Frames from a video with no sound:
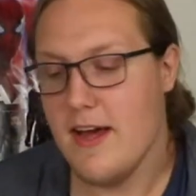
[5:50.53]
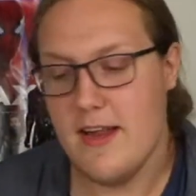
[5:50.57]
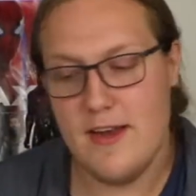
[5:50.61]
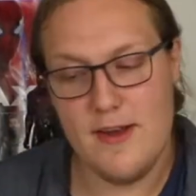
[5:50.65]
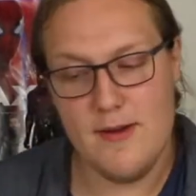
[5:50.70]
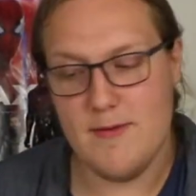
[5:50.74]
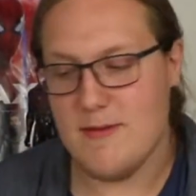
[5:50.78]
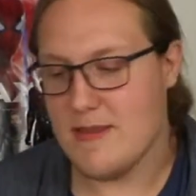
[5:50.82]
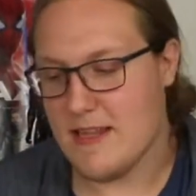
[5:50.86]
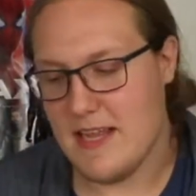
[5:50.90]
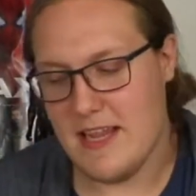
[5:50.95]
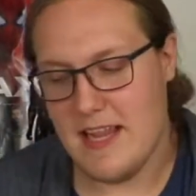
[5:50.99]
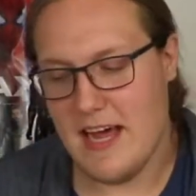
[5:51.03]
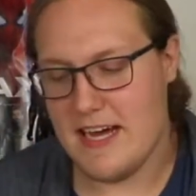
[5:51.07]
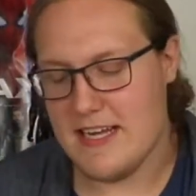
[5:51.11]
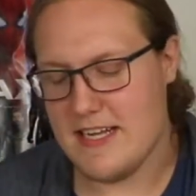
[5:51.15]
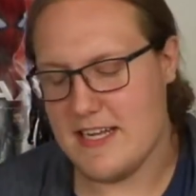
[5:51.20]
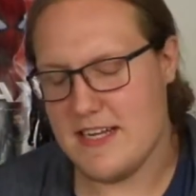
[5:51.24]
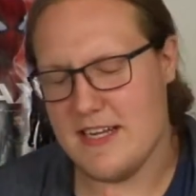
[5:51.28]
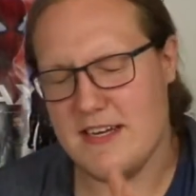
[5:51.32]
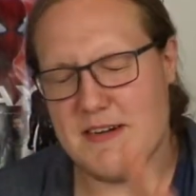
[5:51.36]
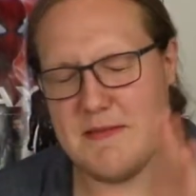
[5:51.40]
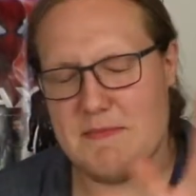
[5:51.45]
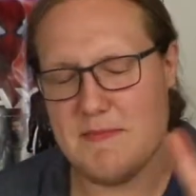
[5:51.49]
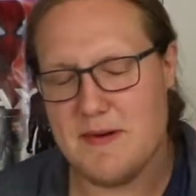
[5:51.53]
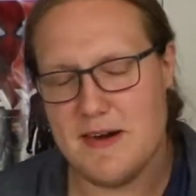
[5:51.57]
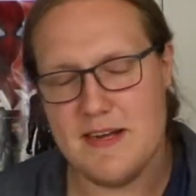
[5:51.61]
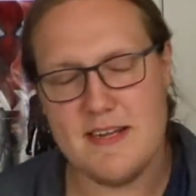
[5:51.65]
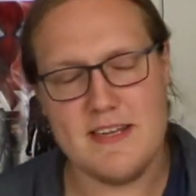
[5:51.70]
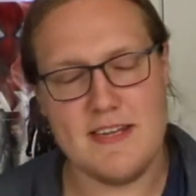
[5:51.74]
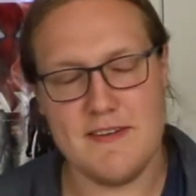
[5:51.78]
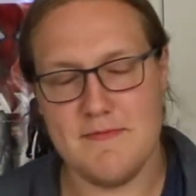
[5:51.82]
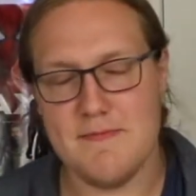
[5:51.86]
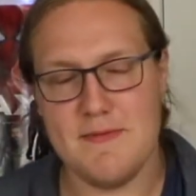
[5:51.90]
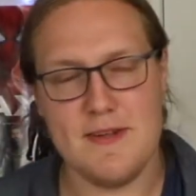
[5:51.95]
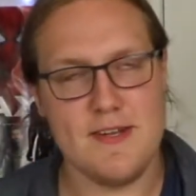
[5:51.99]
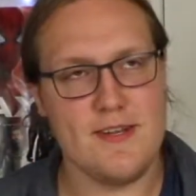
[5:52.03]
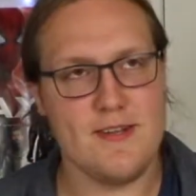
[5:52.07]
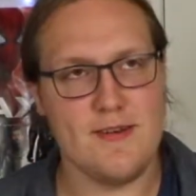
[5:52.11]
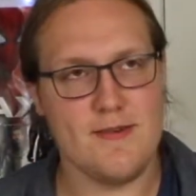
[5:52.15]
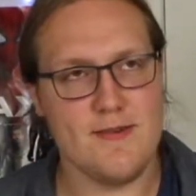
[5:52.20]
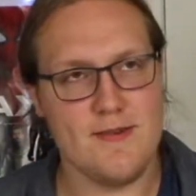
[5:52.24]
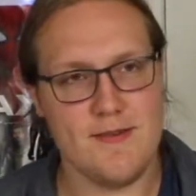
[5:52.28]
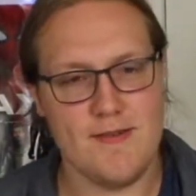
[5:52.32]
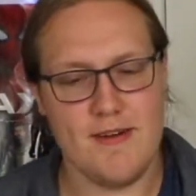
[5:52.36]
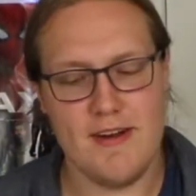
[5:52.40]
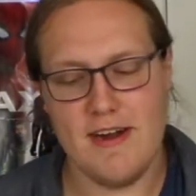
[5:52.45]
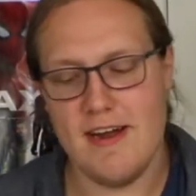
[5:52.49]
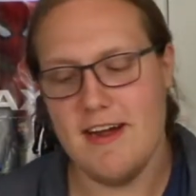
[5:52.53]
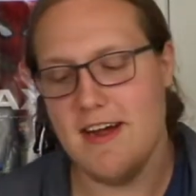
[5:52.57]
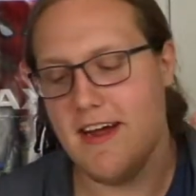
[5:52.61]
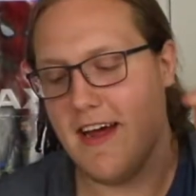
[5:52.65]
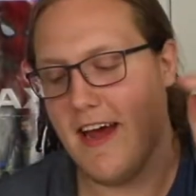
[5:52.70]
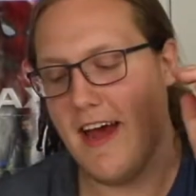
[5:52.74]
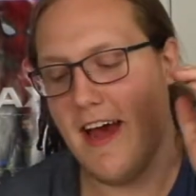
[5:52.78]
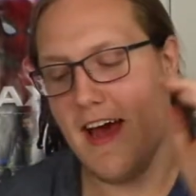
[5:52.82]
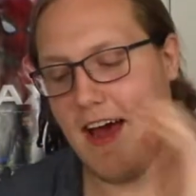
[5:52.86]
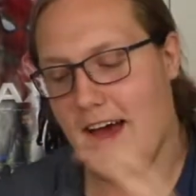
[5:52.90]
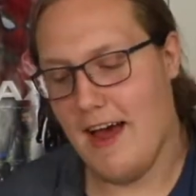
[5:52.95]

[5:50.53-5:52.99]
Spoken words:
Knowing the last 2 months have been so great,